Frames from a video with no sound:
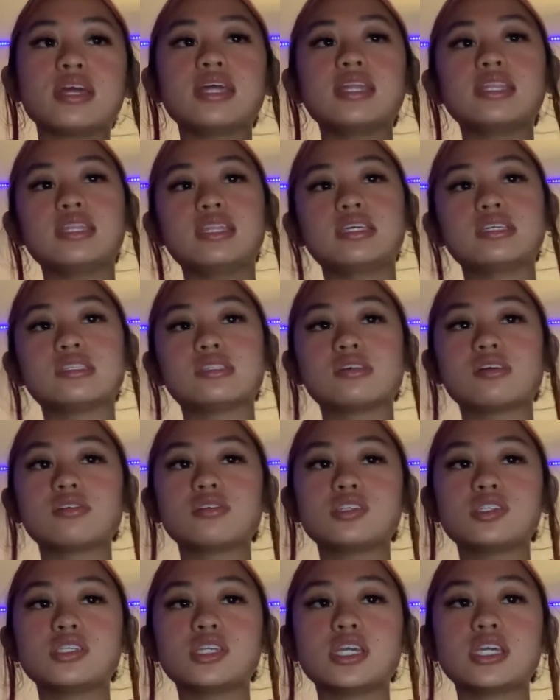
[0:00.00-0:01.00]
The
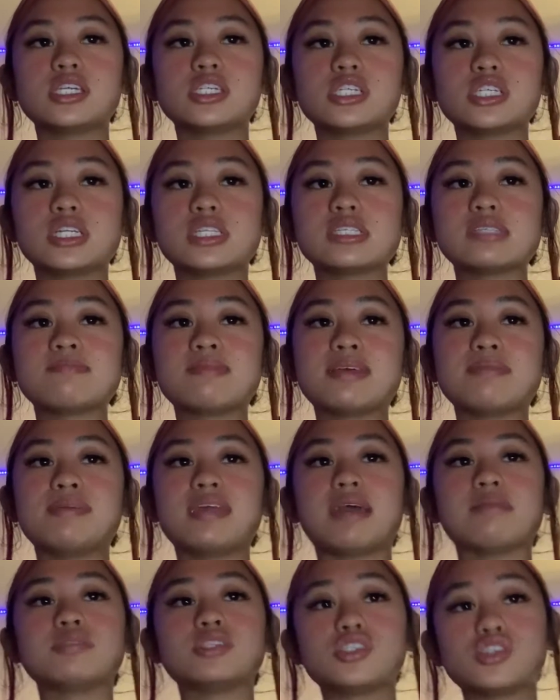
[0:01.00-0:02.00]
associations may be
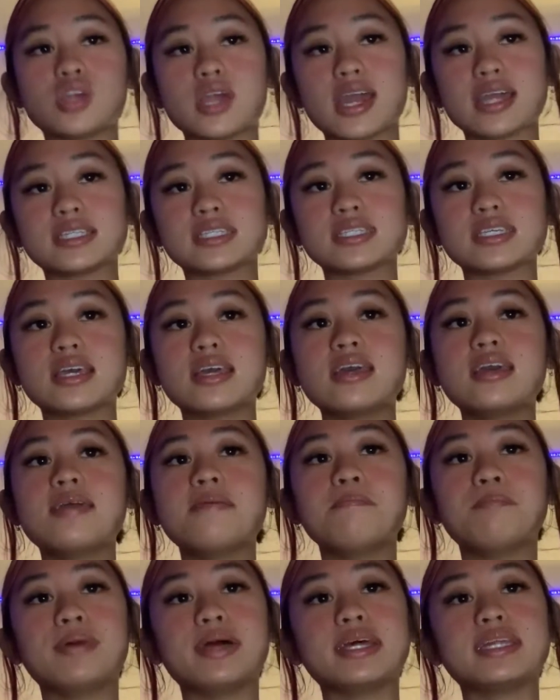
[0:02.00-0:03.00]
abstract,
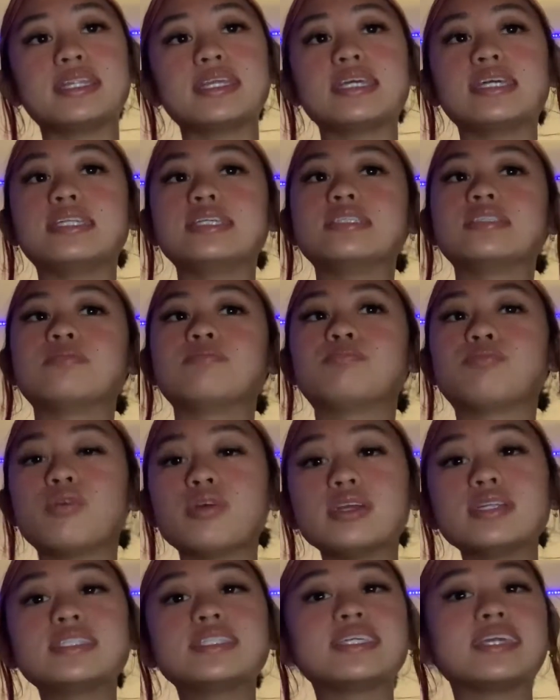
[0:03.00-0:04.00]
but it is
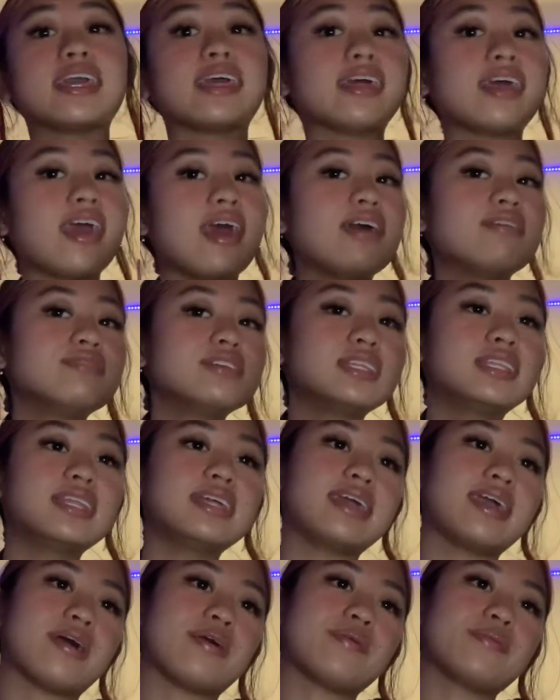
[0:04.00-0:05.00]
important to get everything
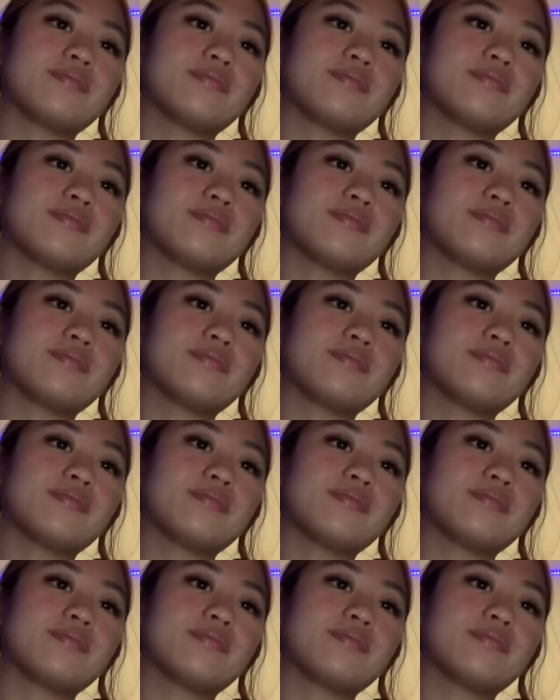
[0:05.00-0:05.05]
out.